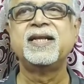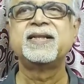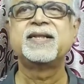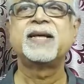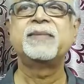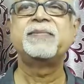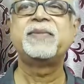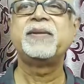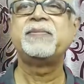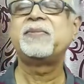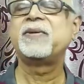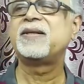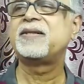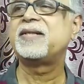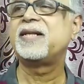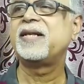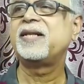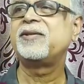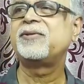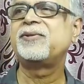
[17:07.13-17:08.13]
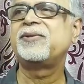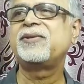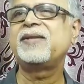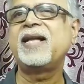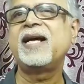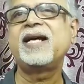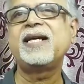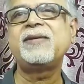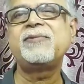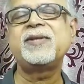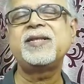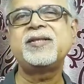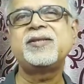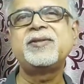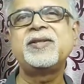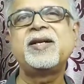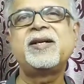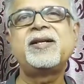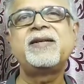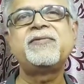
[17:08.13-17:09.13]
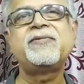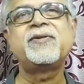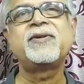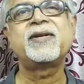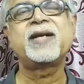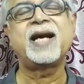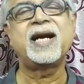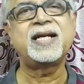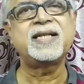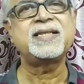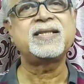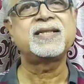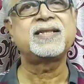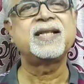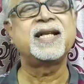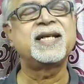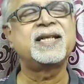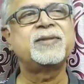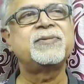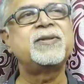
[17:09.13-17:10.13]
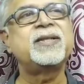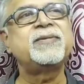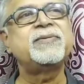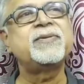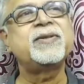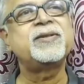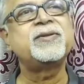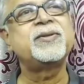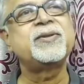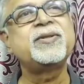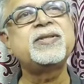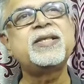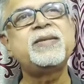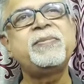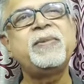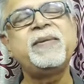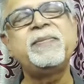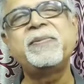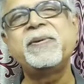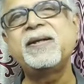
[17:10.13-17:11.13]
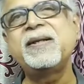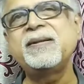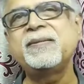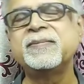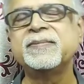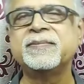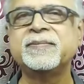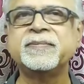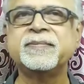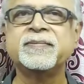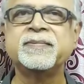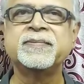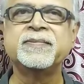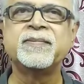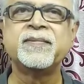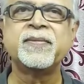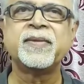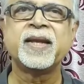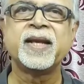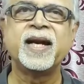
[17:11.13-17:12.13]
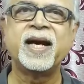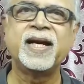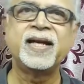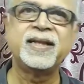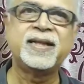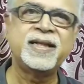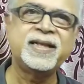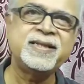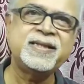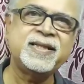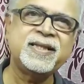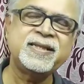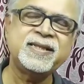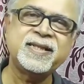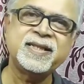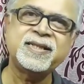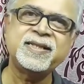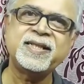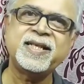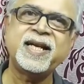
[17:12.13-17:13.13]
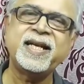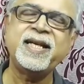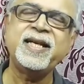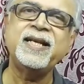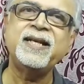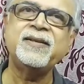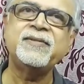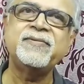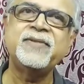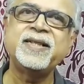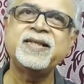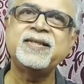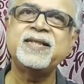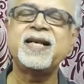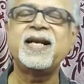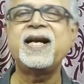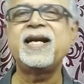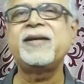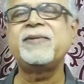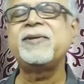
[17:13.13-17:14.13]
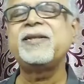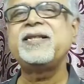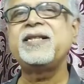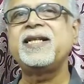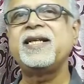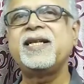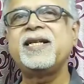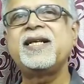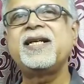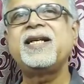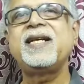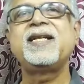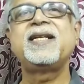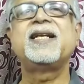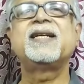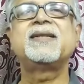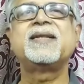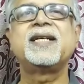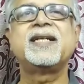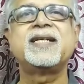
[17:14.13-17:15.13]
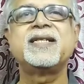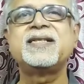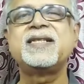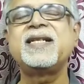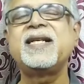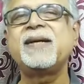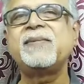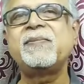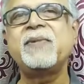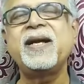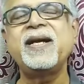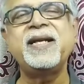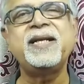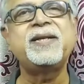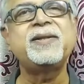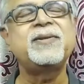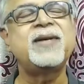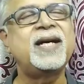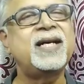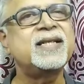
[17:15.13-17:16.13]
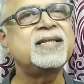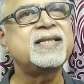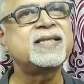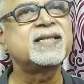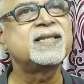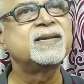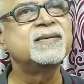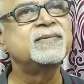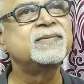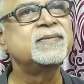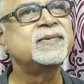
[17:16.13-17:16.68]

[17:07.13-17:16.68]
Some people say, no, that was not for us, that was for those people. And this is the style of this language here, it doesn't apply to us.